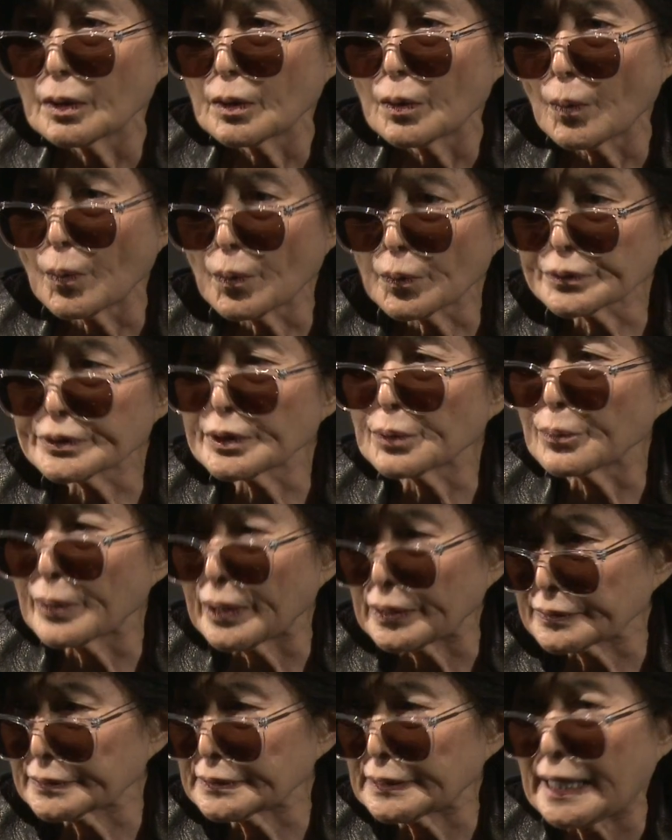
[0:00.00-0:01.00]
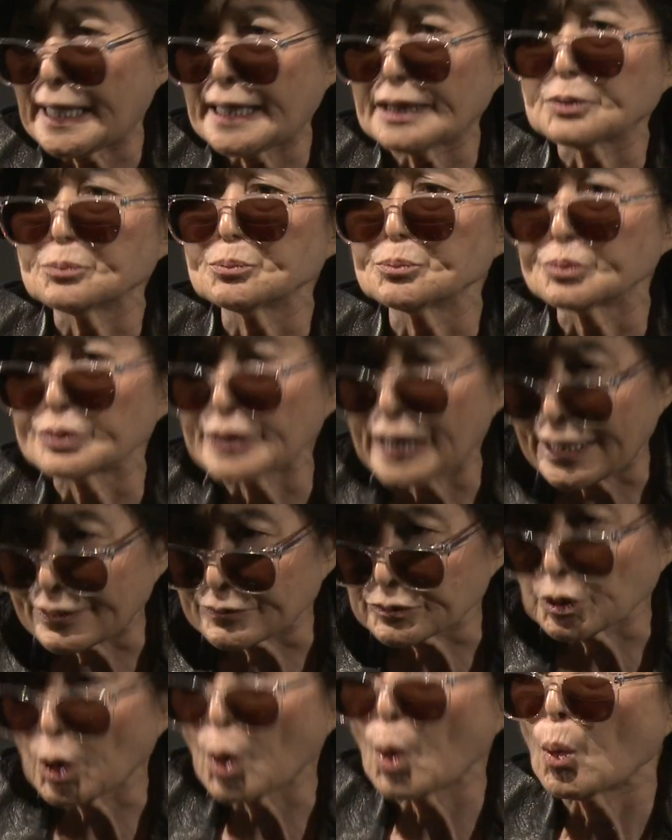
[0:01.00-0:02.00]
all the wells had
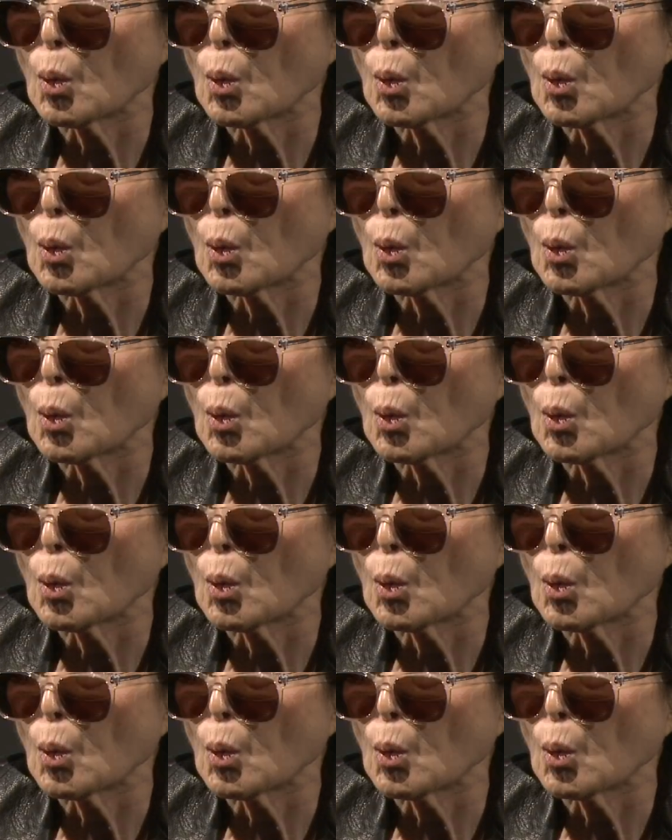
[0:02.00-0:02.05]
brown